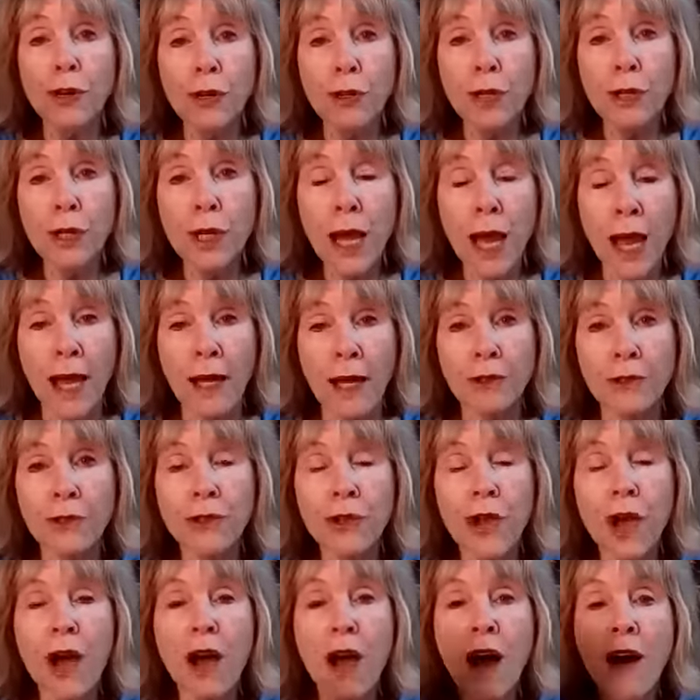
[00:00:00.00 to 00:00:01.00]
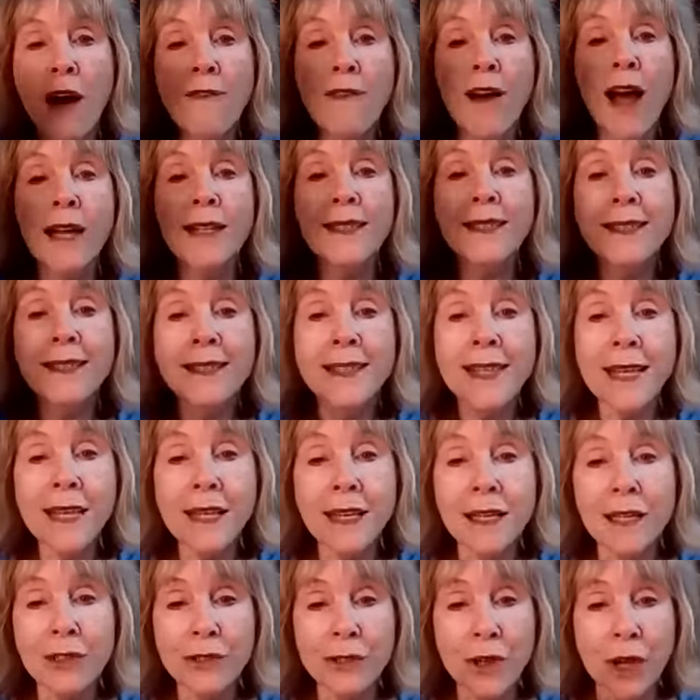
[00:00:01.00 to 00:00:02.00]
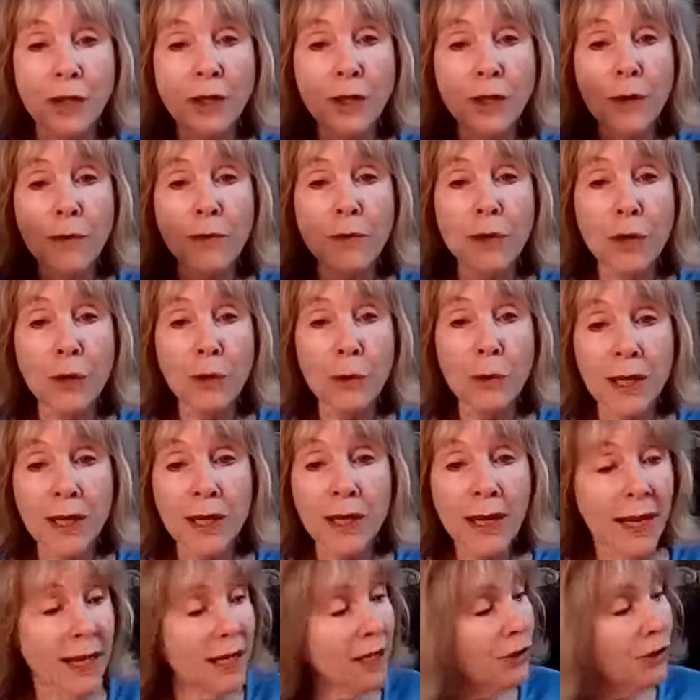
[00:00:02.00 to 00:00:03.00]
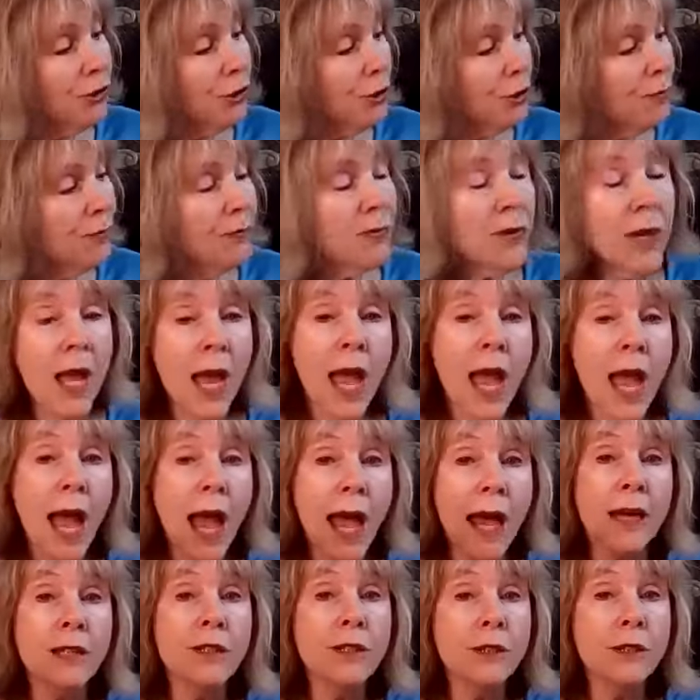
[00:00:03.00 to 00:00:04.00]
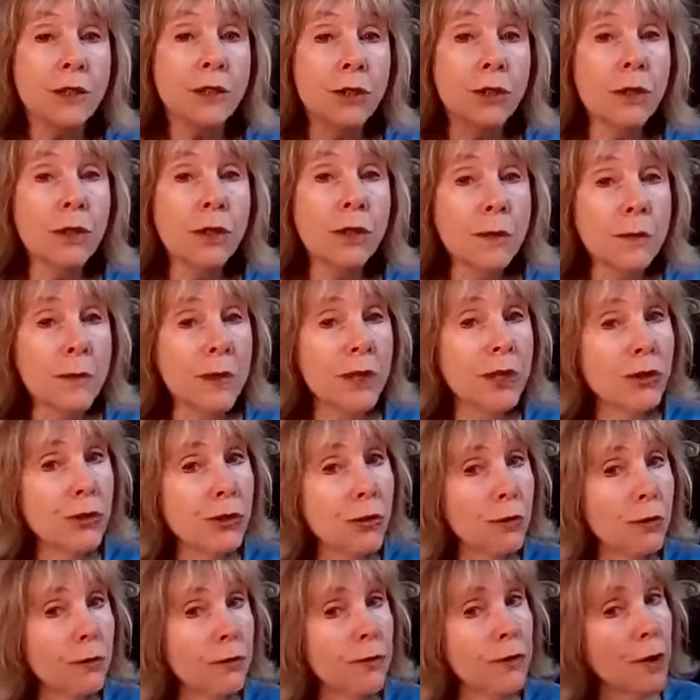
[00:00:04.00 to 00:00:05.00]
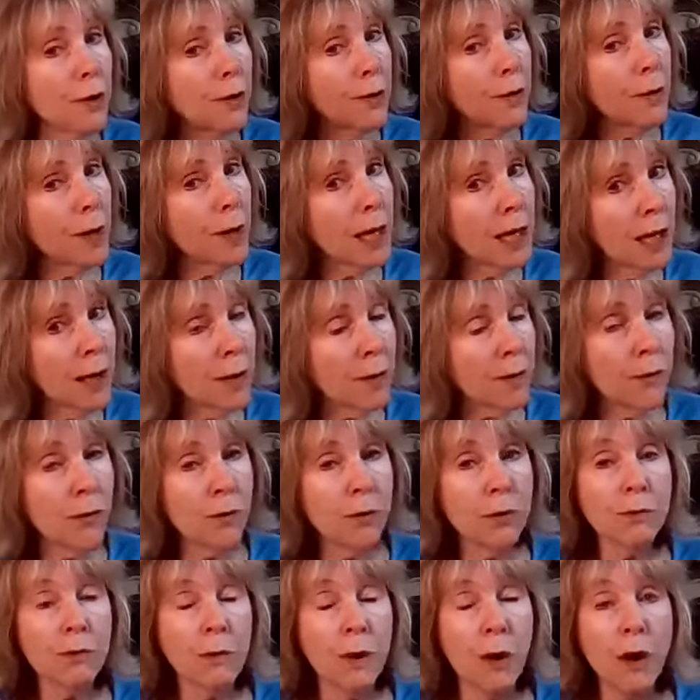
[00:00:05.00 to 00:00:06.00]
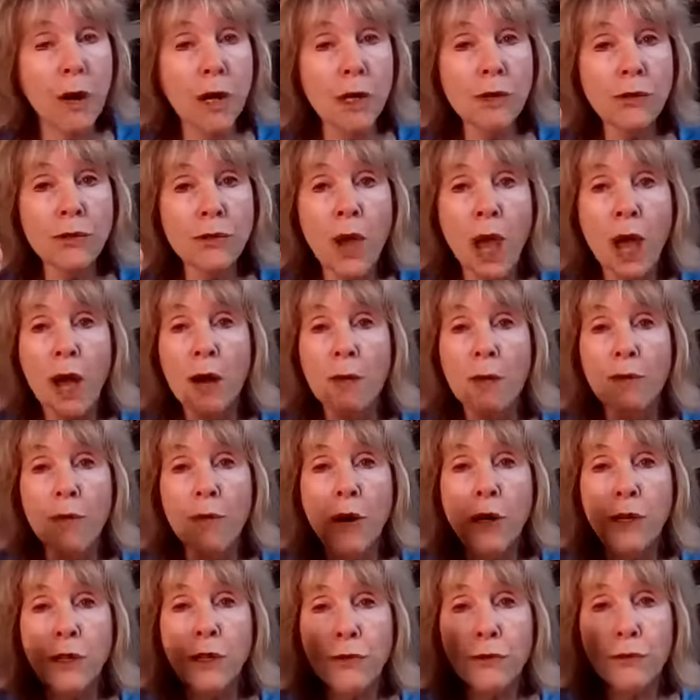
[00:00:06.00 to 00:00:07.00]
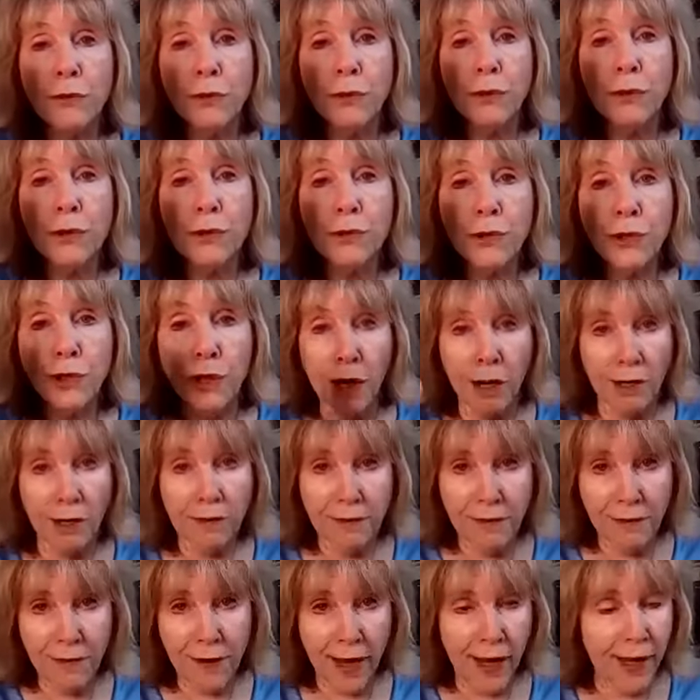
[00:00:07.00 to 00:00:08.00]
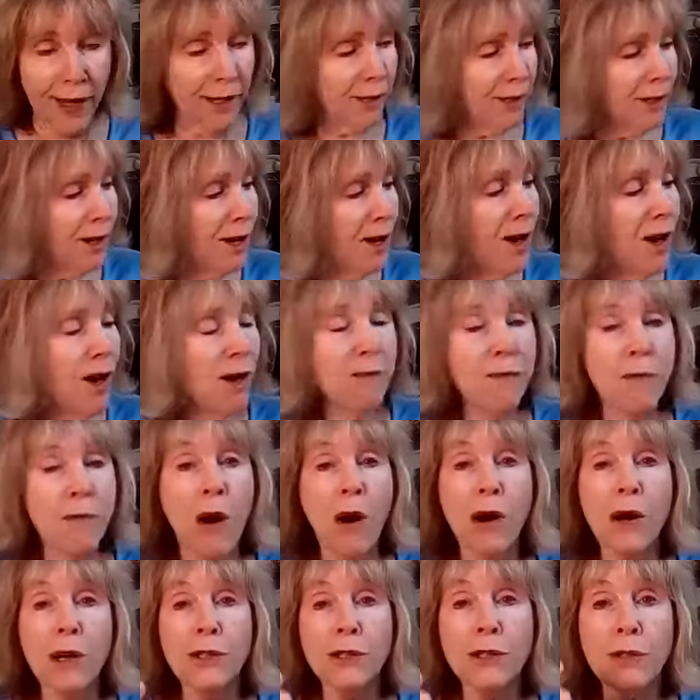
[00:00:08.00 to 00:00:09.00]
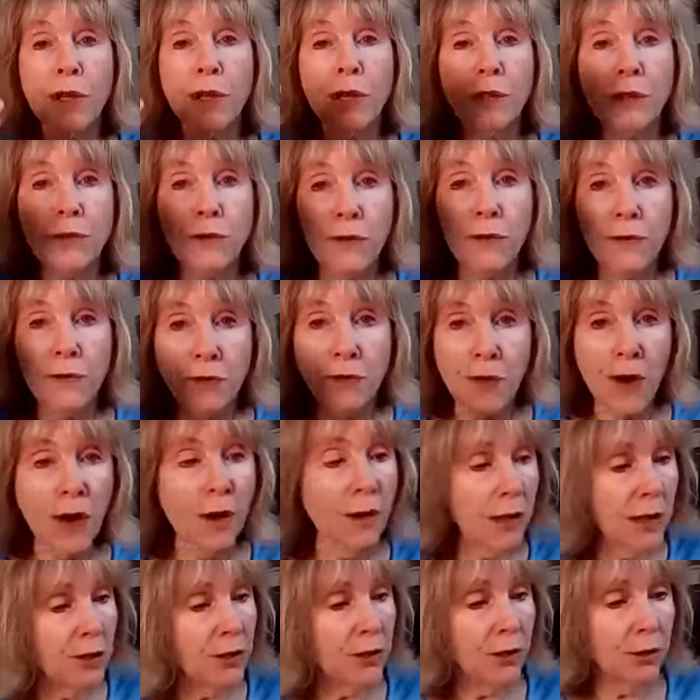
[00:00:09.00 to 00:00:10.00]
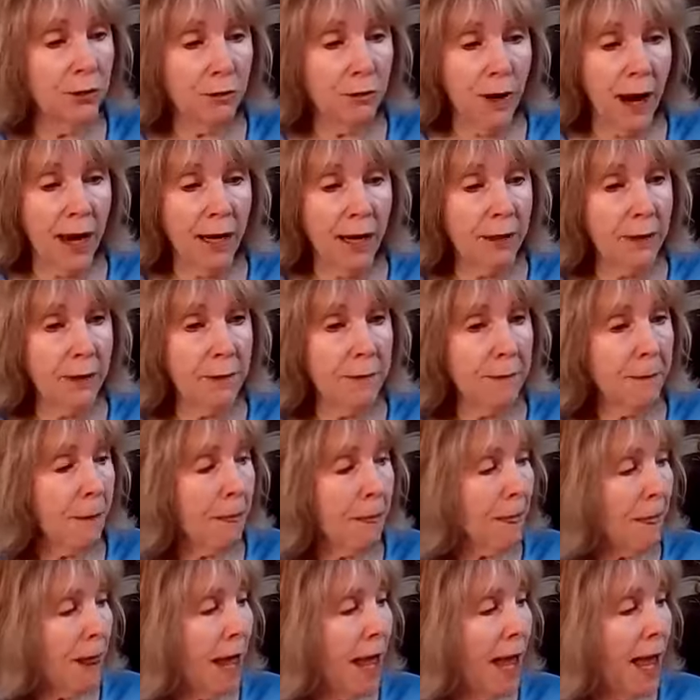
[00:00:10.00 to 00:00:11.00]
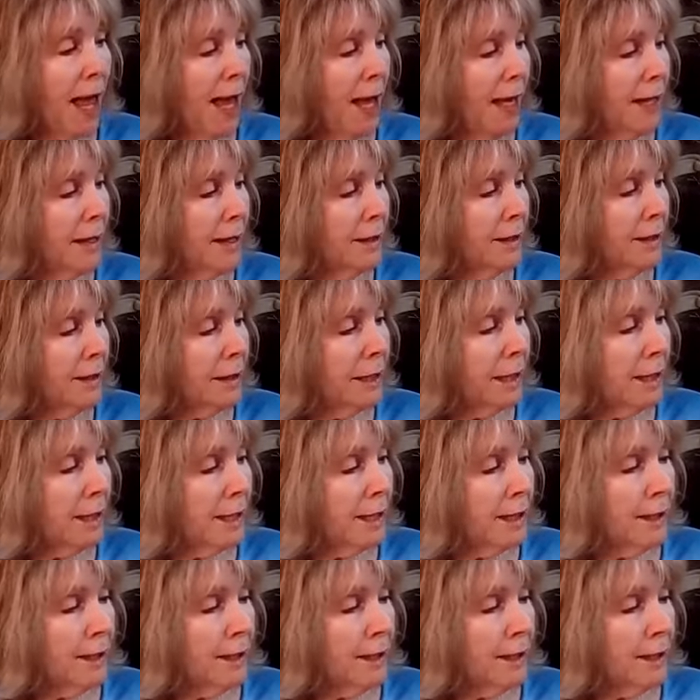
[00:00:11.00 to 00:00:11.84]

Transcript: third house of ideas and communication. And you're going to be shooting from the hip. When Mars rules gunfire. Mars is very direct, and